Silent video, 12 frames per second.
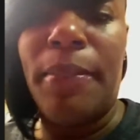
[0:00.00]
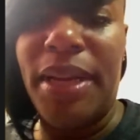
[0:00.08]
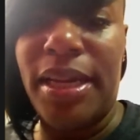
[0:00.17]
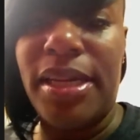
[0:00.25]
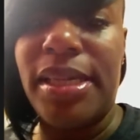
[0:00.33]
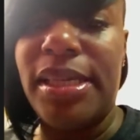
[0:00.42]

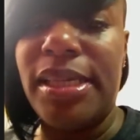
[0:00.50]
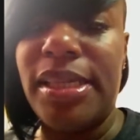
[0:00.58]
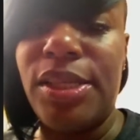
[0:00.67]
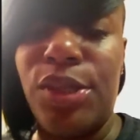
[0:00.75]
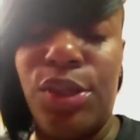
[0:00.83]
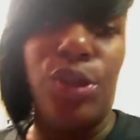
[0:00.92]

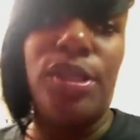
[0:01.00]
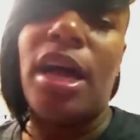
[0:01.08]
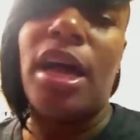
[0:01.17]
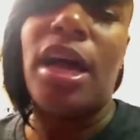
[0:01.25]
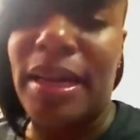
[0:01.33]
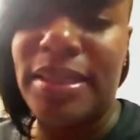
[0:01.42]
because you're
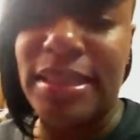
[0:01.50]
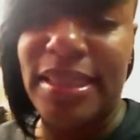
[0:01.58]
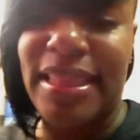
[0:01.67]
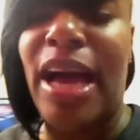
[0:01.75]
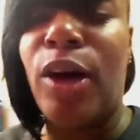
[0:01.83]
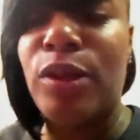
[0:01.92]
talking about
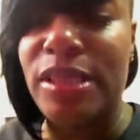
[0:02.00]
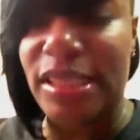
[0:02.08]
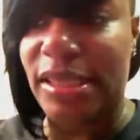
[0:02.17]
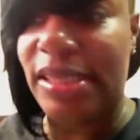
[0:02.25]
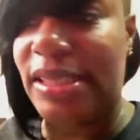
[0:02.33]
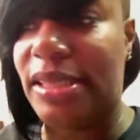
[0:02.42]

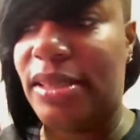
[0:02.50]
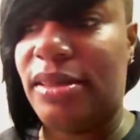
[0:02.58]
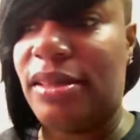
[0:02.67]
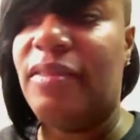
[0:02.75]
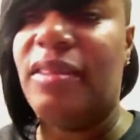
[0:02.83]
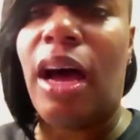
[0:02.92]
thousands
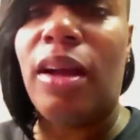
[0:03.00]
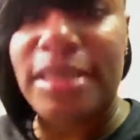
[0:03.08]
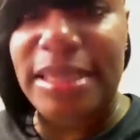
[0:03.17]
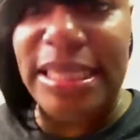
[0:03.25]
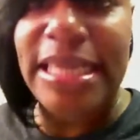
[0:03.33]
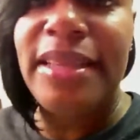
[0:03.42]
of
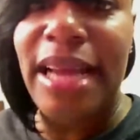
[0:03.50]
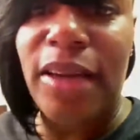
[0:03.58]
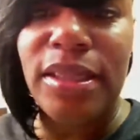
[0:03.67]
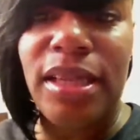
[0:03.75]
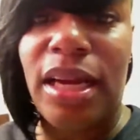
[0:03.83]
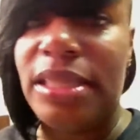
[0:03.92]
dollars, $10,000,
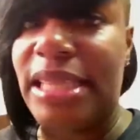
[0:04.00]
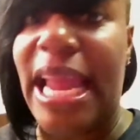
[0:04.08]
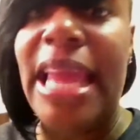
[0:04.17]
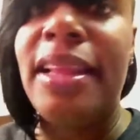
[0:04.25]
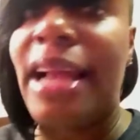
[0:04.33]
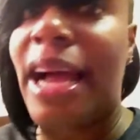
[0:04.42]

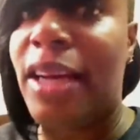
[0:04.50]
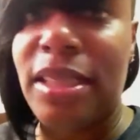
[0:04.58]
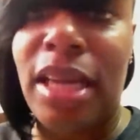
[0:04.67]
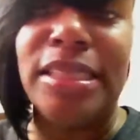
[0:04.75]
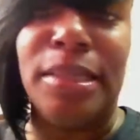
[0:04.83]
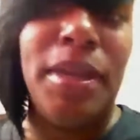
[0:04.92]

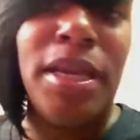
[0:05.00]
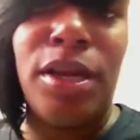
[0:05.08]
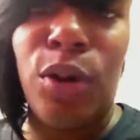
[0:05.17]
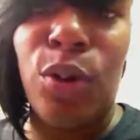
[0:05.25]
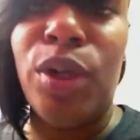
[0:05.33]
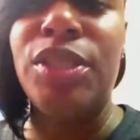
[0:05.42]
$80,000,
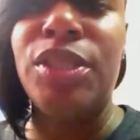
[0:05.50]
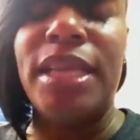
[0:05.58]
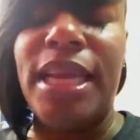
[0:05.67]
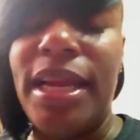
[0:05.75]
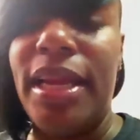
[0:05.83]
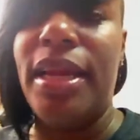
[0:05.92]
depending on what
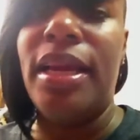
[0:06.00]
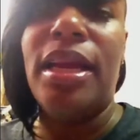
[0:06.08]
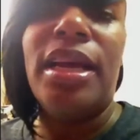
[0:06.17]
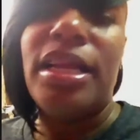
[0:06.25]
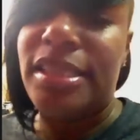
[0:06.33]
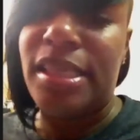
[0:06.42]
you're getting,
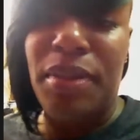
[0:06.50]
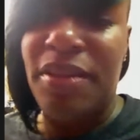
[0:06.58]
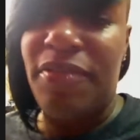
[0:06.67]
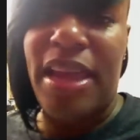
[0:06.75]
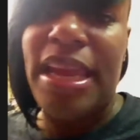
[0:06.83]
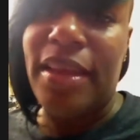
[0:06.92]
to
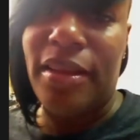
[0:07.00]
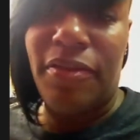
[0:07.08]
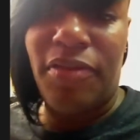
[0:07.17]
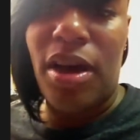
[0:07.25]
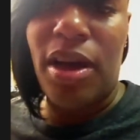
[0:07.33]
be faking the